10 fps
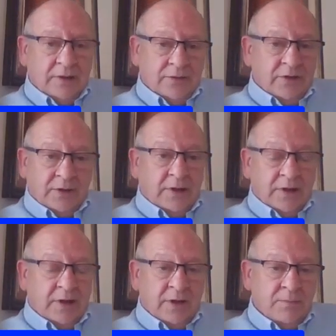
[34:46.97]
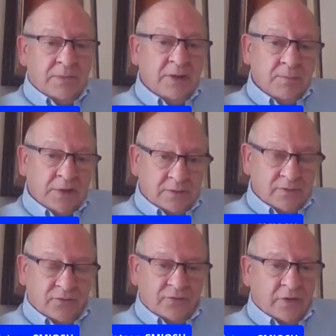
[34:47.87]
The commitment
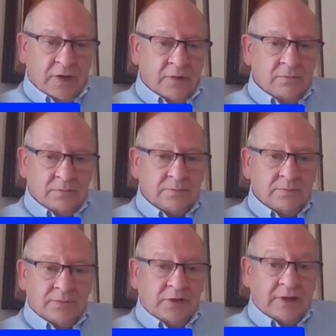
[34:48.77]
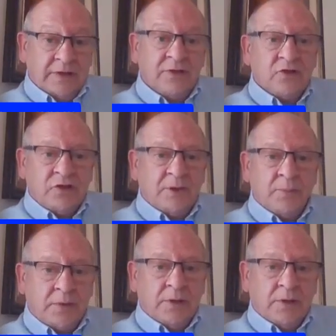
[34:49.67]
from the leadership